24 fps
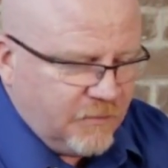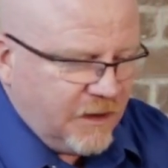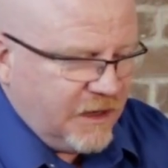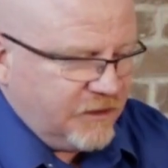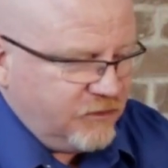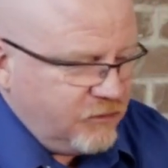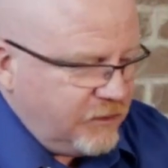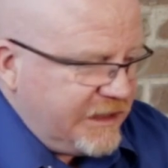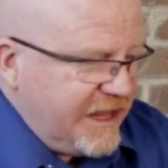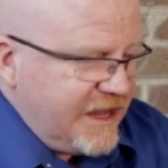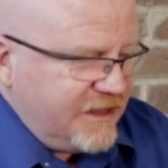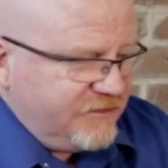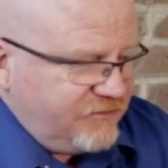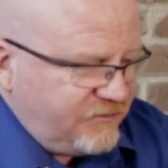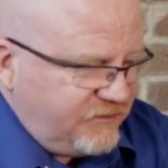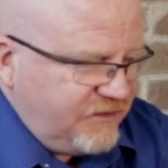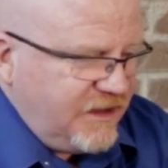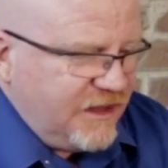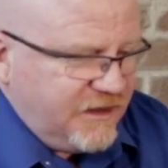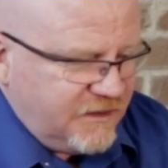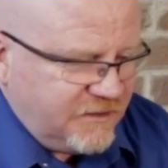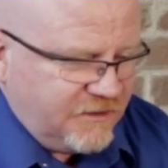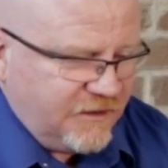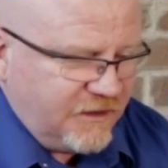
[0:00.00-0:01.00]
And you can't
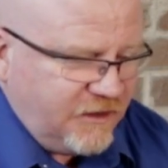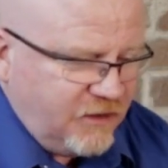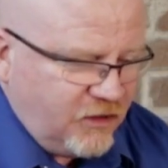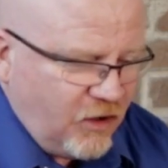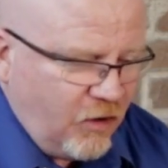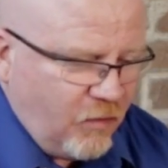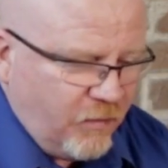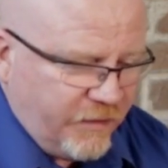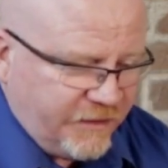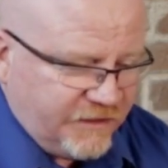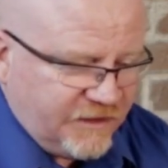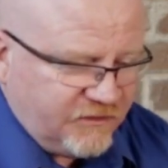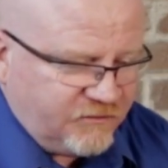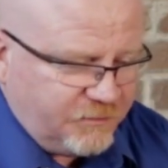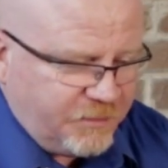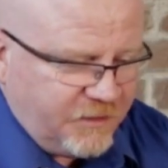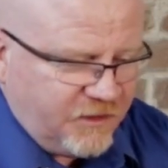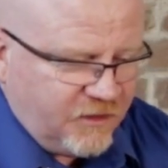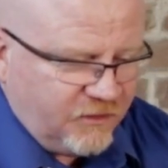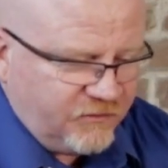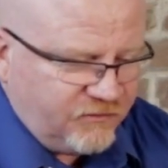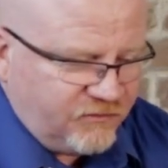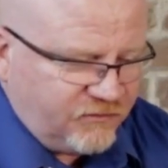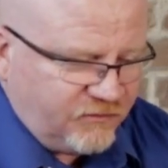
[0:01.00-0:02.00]
see anything going. That's
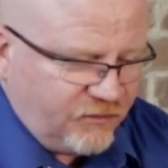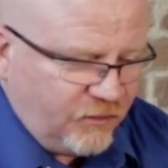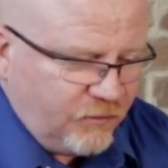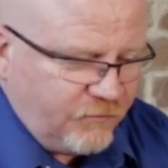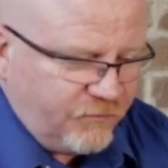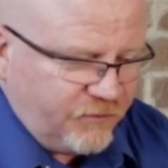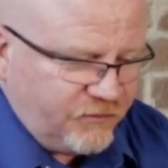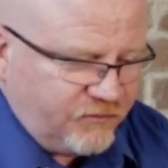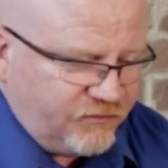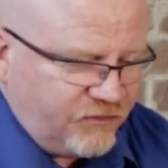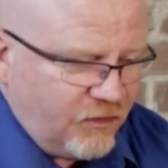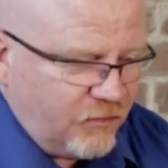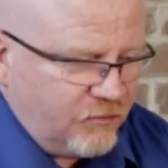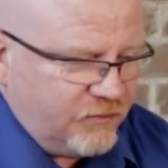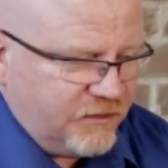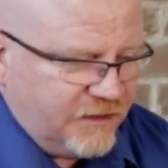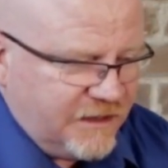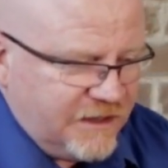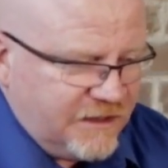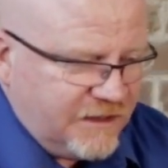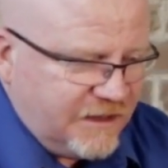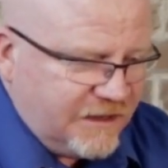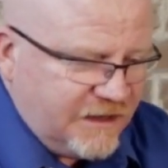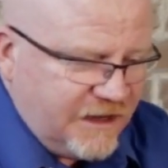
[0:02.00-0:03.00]
because servers don't
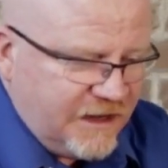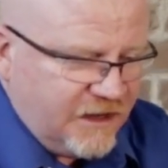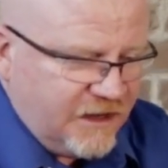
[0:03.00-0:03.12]
need an